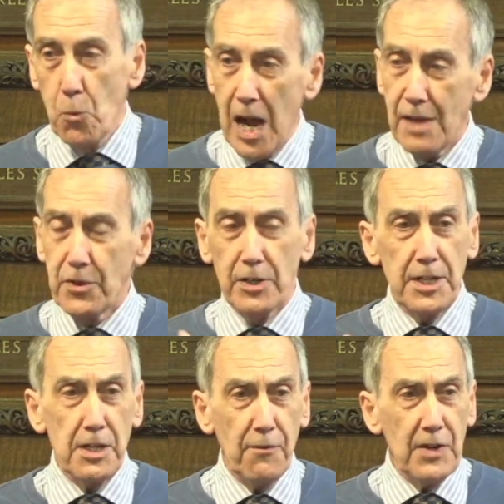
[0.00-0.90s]
Why have you not
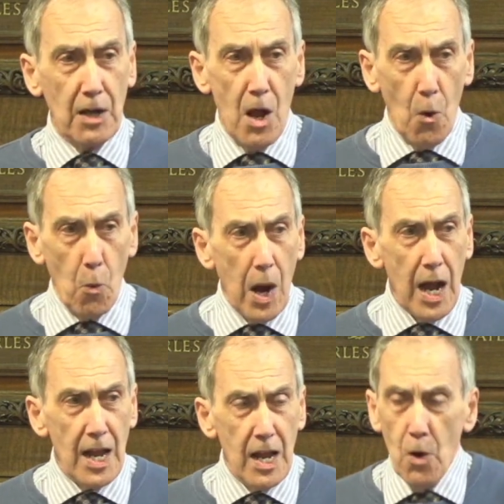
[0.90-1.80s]
intervened?
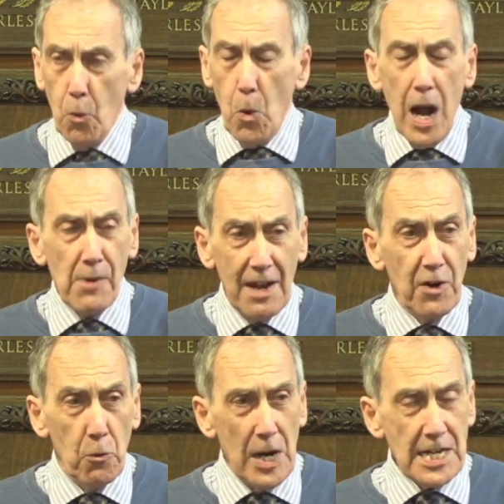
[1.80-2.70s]
Why, why are we having
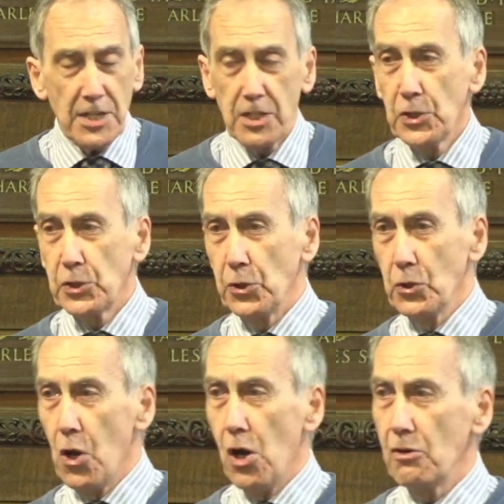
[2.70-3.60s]
to wait so
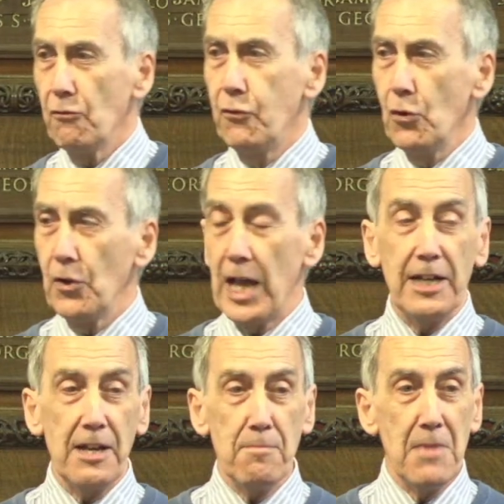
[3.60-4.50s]
long for that?
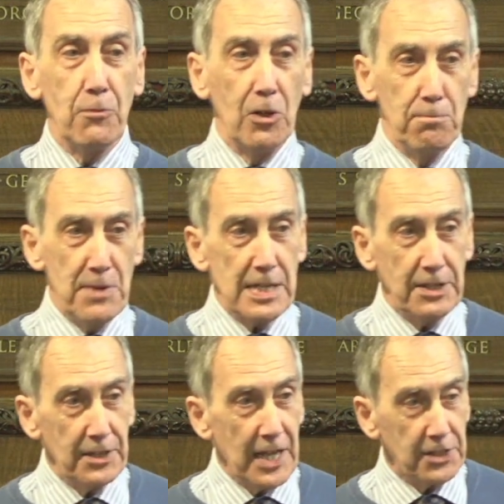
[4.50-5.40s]
And it may well be
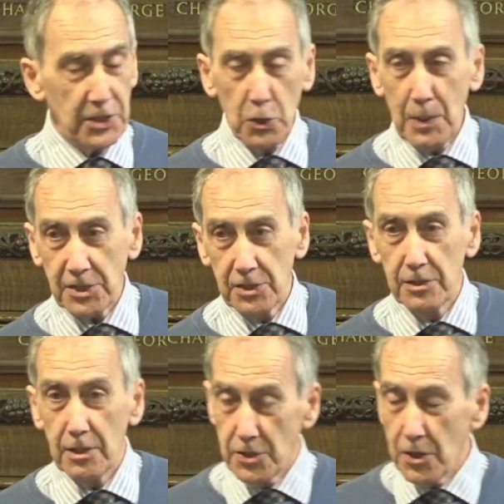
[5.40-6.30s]
that that's the question
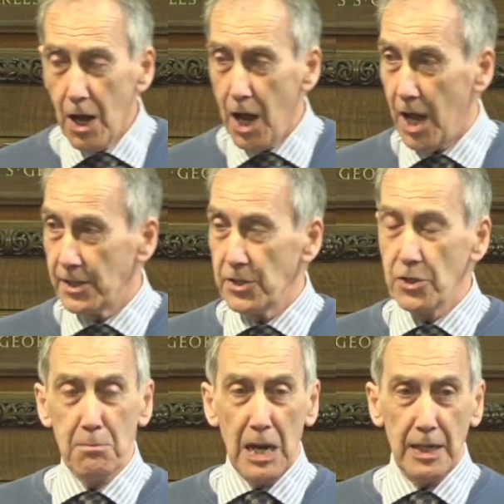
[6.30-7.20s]
on your heart and
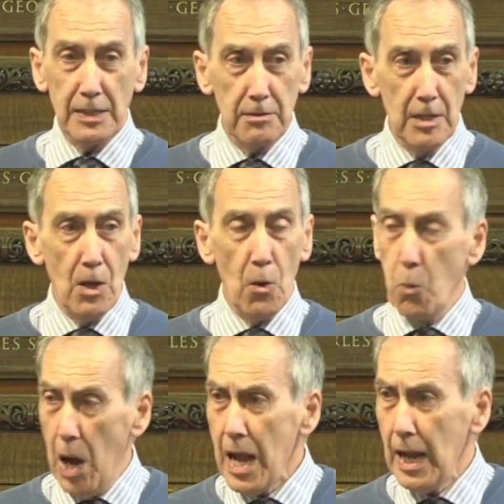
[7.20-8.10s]
your mind.
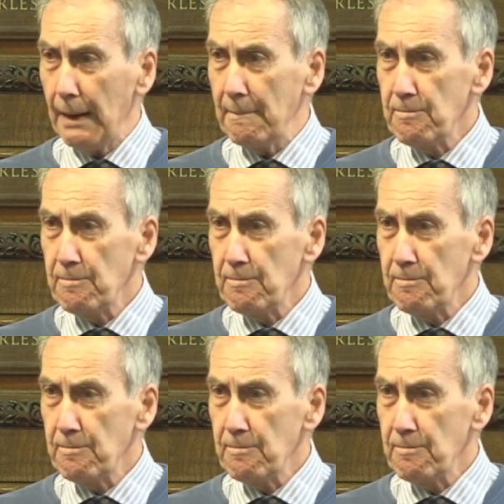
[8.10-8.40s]
Why?